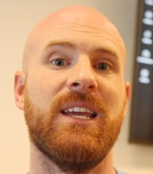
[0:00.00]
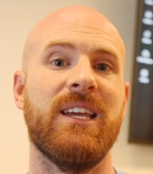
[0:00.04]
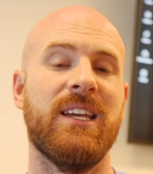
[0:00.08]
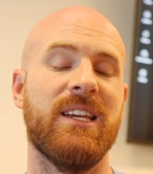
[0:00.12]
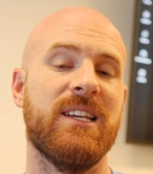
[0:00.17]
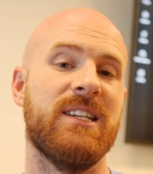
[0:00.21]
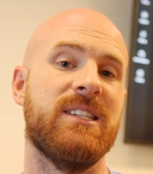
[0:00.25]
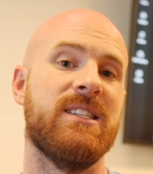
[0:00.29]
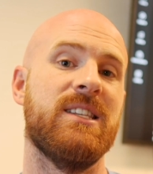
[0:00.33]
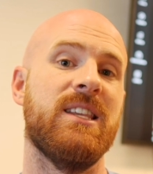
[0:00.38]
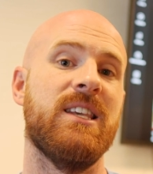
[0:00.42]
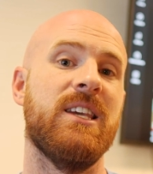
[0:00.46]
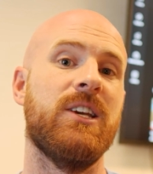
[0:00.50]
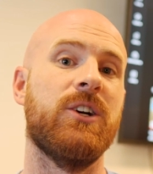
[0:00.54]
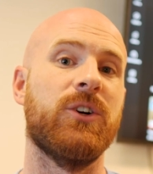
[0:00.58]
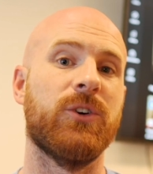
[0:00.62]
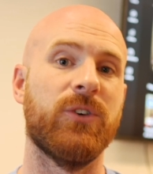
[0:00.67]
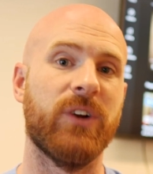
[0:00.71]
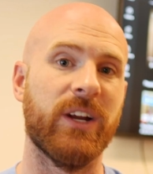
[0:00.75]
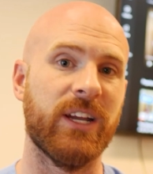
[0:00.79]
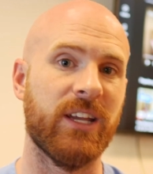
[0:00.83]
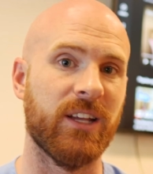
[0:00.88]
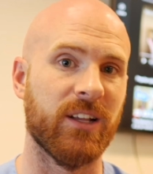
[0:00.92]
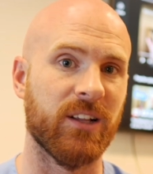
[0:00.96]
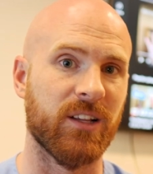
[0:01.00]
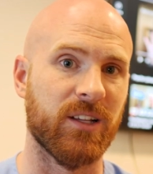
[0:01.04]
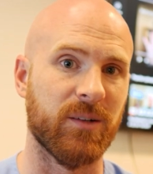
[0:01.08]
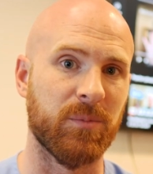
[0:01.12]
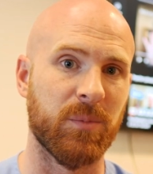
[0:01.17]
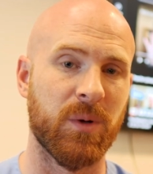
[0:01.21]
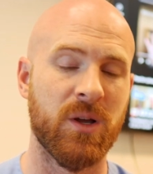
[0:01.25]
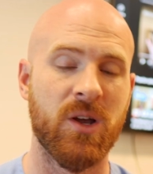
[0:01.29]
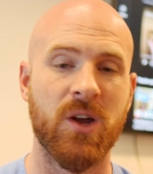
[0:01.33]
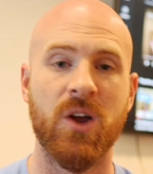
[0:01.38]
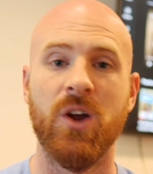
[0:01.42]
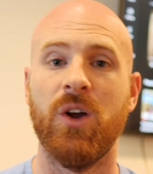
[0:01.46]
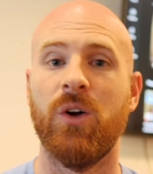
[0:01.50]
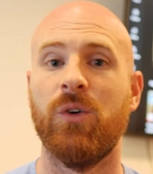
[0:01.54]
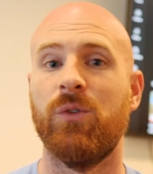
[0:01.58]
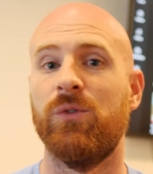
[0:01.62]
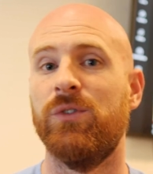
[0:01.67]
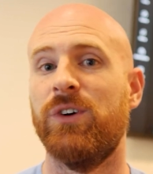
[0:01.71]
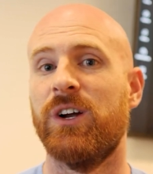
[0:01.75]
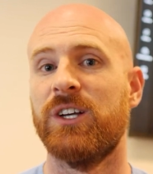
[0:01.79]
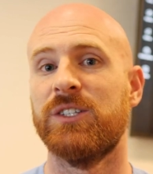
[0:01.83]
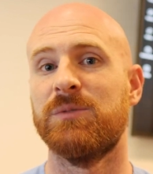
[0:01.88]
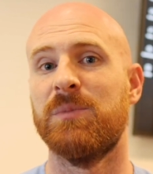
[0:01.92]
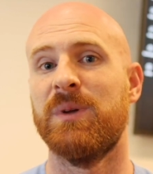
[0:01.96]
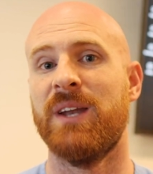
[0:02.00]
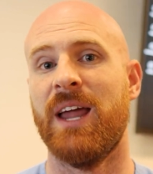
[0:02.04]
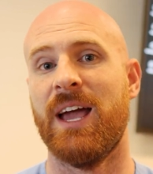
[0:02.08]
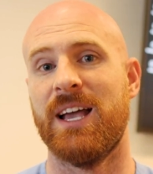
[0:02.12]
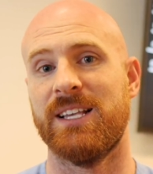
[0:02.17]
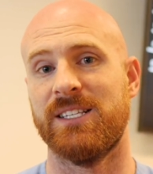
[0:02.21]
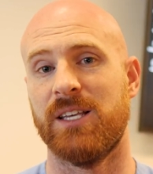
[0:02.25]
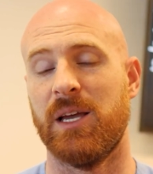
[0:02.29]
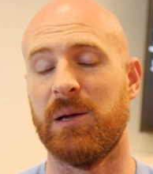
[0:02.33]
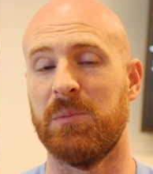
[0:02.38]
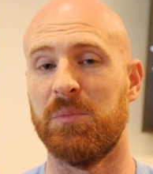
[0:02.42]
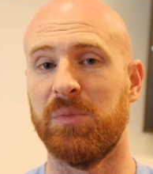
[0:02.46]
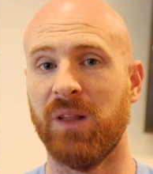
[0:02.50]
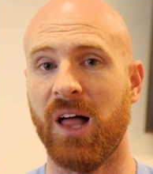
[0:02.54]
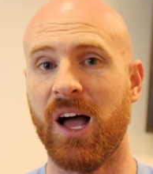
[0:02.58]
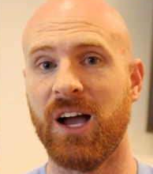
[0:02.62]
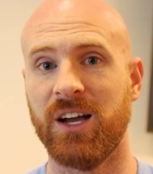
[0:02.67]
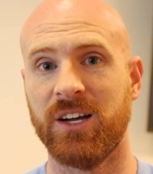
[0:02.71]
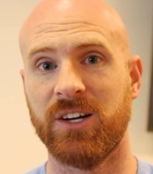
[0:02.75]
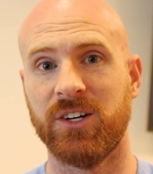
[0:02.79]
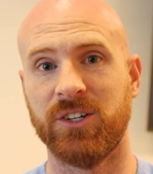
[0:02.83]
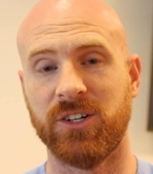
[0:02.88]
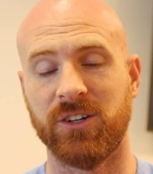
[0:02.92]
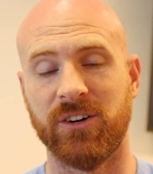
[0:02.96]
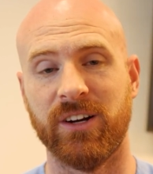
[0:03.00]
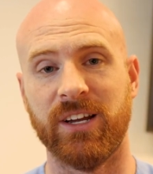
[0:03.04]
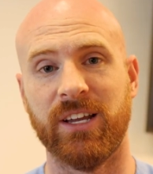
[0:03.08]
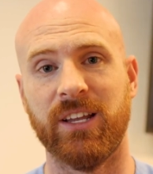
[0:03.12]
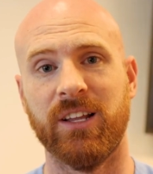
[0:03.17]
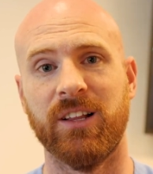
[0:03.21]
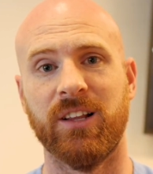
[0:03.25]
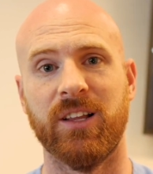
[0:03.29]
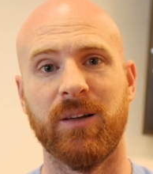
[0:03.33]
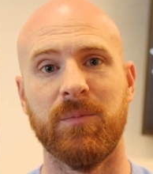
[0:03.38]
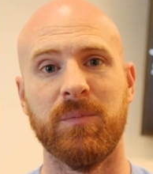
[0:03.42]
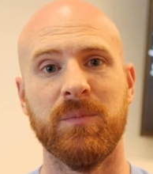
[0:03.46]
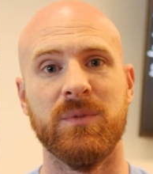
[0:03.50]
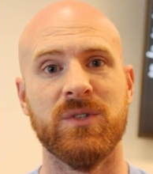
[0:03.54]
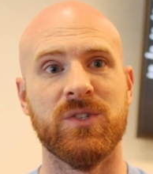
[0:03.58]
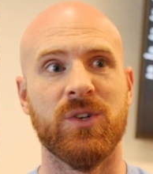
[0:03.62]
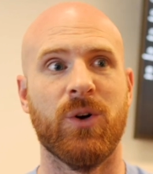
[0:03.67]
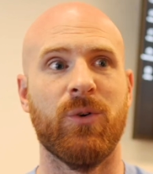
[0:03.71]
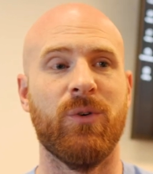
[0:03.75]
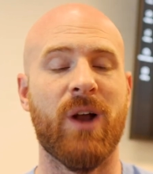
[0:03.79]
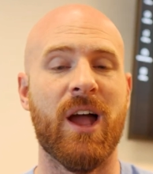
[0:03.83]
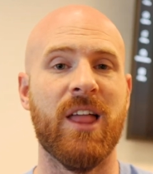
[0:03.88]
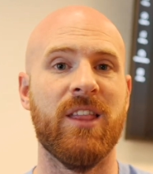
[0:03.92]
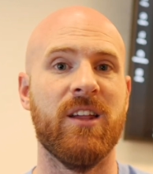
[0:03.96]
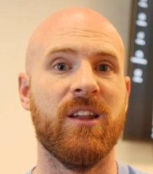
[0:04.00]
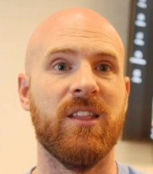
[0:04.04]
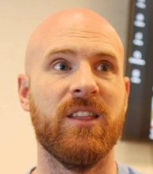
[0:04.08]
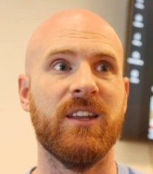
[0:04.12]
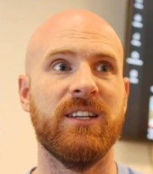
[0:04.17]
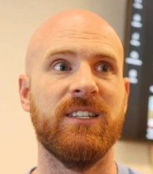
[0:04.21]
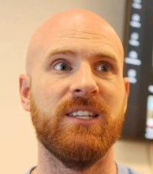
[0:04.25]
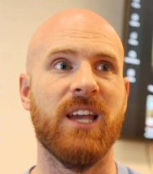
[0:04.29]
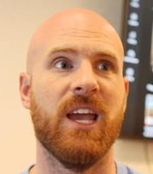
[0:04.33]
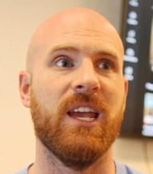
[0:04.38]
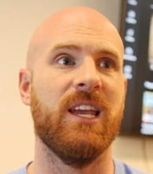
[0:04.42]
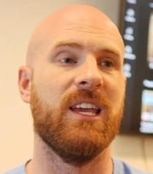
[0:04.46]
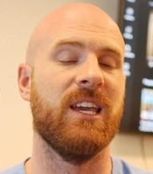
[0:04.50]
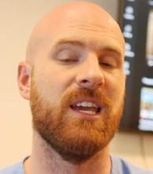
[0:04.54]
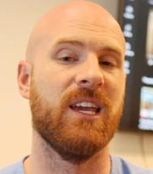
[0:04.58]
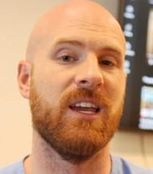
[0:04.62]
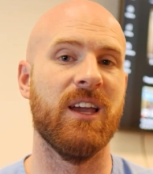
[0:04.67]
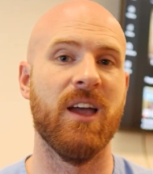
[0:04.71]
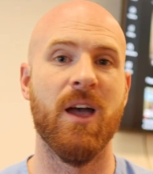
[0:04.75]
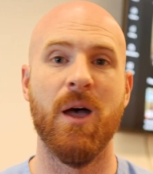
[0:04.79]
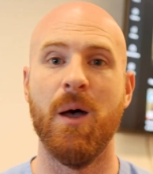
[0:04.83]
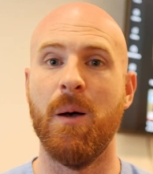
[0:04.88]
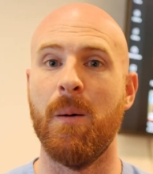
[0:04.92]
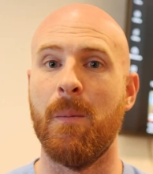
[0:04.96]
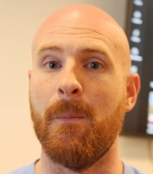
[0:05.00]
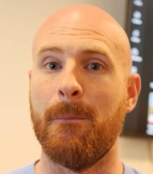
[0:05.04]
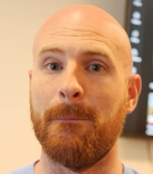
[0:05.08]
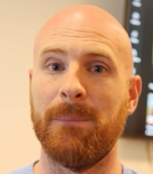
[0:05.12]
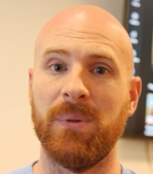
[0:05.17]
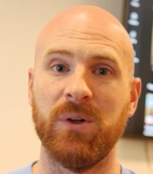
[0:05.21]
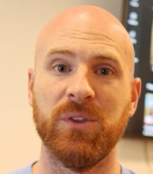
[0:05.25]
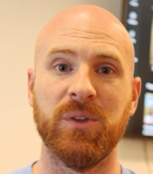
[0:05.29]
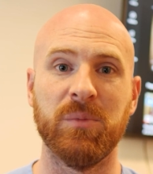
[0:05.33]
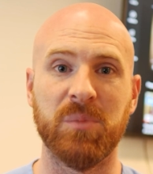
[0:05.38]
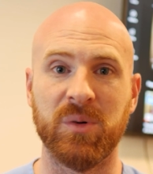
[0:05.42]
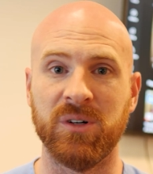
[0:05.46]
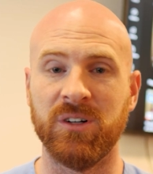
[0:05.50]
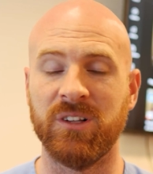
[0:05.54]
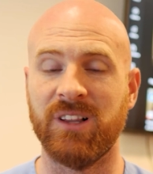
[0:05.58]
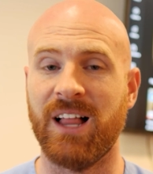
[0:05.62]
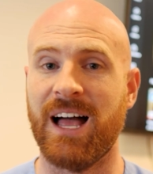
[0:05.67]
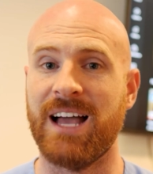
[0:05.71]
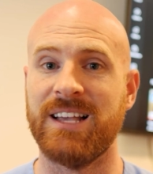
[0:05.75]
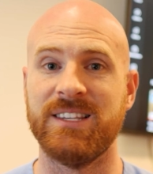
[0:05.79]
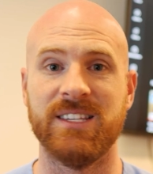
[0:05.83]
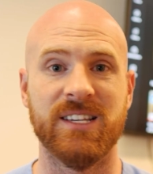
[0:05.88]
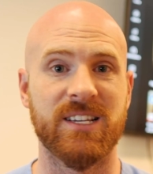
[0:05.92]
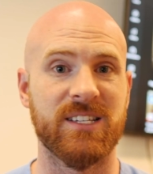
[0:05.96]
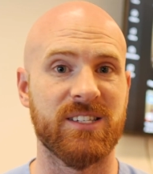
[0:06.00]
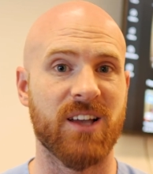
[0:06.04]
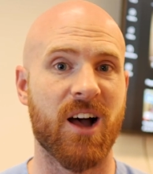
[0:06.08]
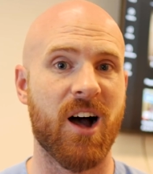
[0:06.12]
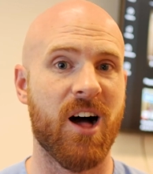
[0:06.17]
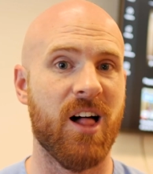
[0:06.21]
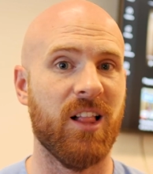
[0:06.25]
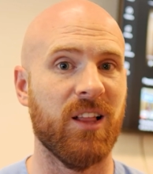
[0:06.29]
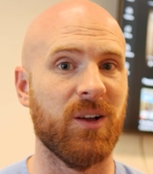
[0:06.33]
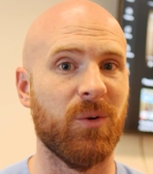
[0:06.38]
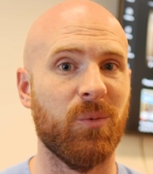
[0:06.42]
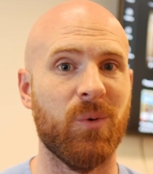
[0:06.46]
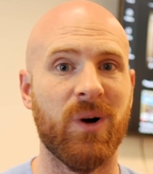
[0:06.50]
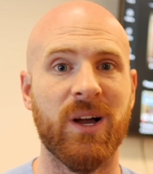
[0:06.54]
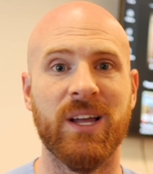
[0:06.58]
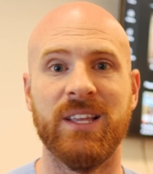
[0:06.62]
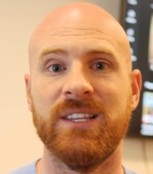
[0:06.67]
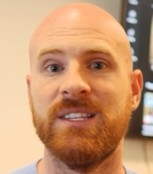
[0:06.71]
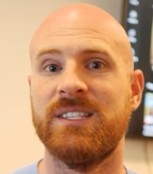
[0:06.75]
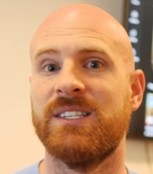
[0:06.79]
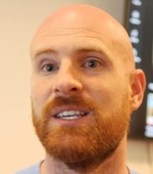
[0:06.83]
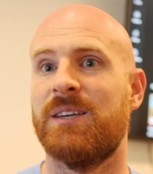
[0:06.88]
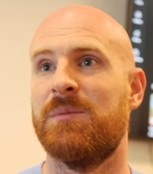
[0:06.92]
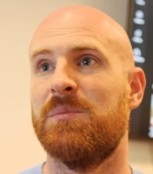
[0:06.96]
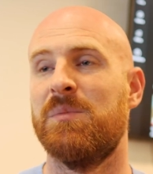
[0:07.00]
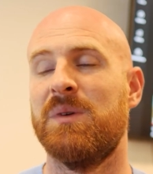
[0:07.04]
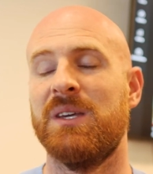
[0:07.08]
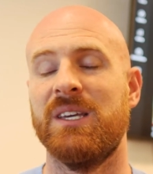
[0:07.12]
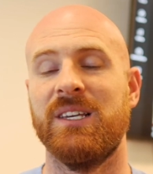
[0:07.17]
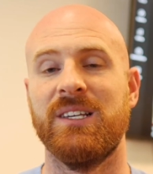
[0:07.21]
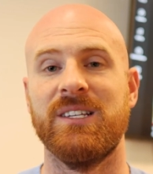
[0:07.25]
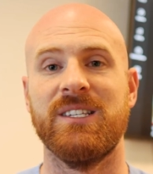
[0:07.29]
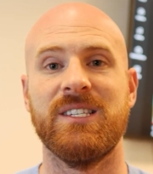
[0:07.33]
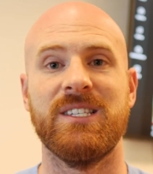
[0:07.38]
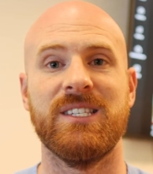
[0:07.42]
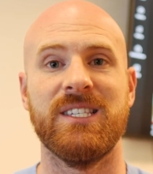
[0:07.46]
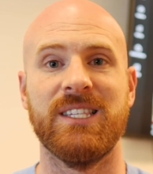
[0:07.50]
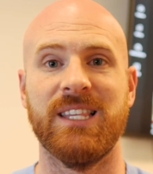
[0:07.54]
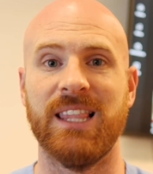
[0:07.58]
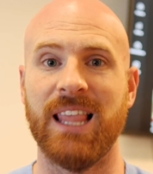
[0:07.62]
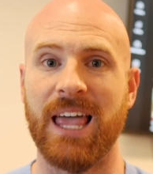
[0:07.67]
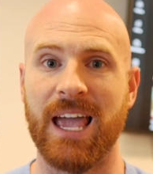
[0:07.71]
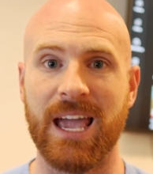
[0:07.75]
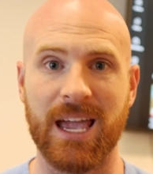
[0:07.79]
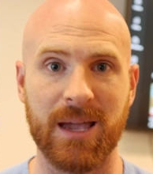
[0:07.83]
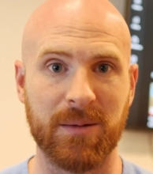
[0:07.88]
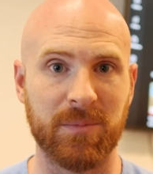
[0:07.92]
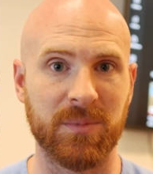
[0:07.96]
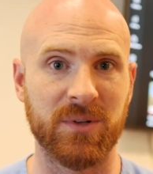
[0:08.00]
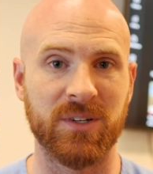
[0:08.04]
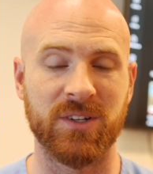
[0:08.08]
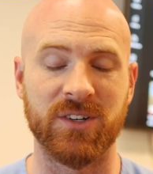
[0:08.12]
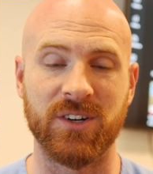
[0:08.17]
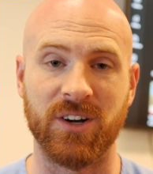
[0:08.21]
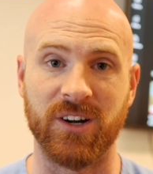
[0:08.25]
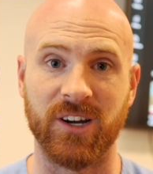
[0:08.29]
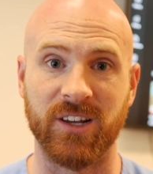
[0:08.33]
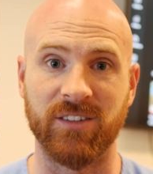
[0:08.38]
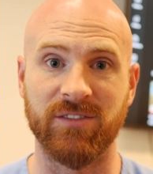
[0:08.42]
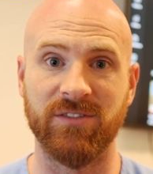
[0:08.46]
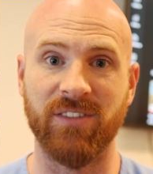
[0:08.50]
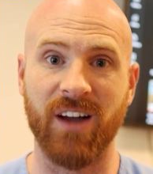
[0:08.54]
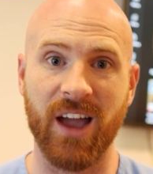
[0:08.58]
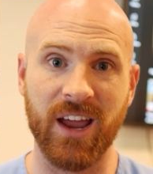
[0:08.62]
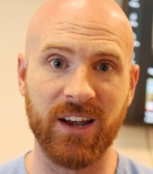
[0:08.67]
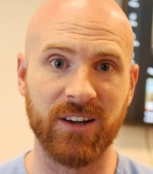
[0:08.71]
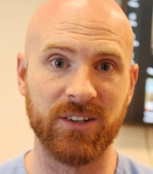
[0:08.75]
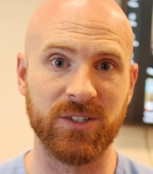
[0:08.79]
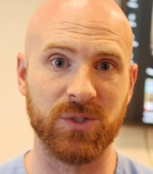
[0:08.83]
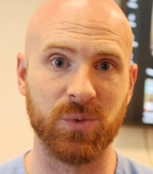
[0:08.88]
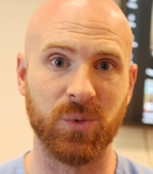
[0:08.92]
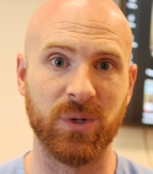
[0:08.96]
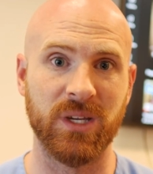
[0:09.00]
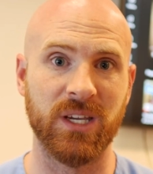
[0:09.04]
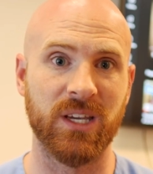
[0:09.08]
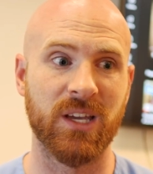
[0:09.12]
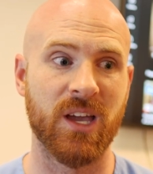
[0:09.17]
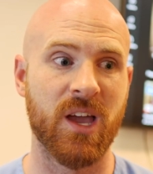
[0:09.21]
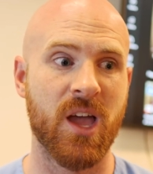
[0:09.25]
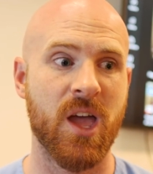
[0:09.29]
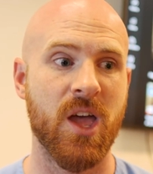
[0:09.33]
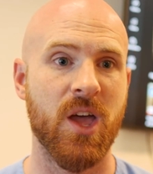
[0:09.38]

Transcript: is the curriculum. Roseman has a block curriculum, so rather than taking multiple classes all at once and being slammed during finals week,